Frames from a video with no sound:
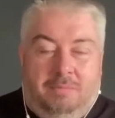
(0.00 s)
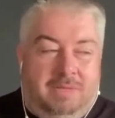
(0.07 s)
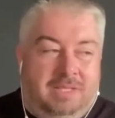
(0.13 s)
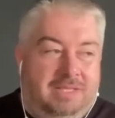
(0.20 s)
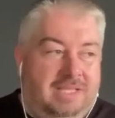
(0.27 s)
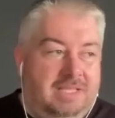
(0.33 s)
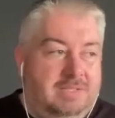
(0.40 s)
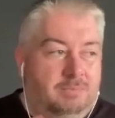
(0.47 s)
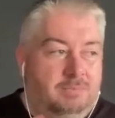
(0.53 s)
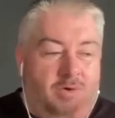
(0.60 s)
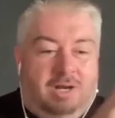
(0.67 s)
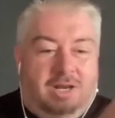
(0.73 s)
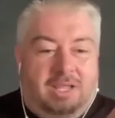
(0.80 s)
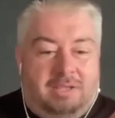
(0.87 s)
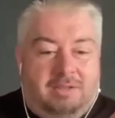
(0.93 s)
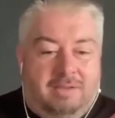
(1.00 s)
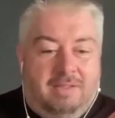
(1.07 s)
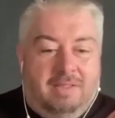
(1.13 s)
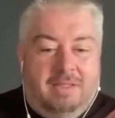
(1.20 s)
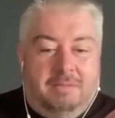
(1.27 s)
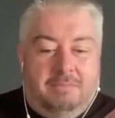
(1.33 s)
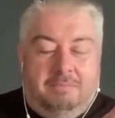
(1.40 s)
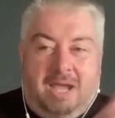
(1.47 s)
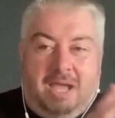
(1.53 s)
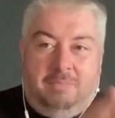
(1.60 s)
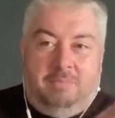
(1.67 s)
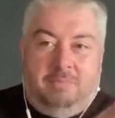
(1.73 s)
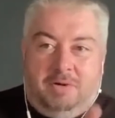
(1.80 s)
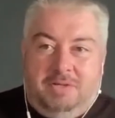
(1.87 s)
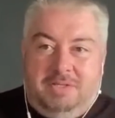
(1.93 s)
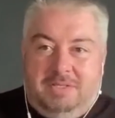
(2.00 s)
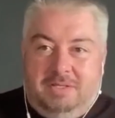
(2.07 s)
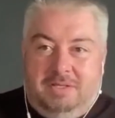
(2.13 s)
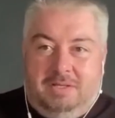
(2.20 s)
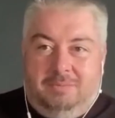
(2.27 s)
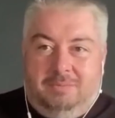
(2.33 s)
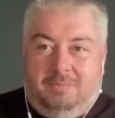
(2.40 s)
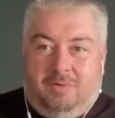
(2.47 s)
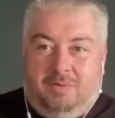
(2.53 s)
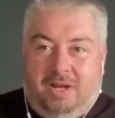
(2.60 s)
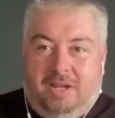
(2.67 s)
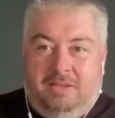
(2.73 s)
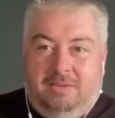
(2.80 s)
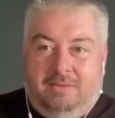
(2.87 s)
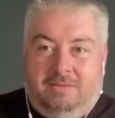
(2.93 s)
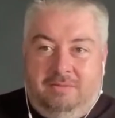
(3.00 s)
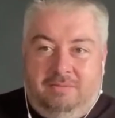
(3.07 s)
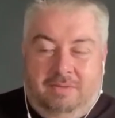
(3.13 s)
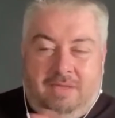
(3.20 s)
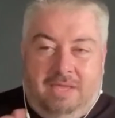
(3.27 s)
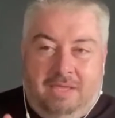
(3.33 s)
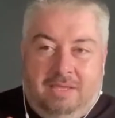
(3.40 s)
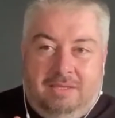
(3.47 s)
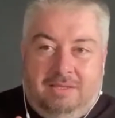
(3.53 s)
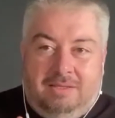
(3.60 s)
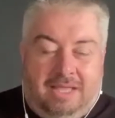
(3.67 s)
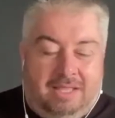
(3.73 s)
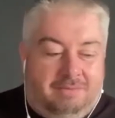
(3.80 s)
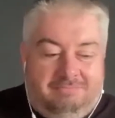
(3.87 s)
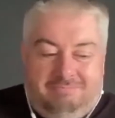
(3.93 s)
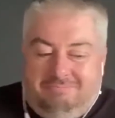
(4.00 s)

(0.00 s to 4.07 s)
But that's more like my personal brand thing that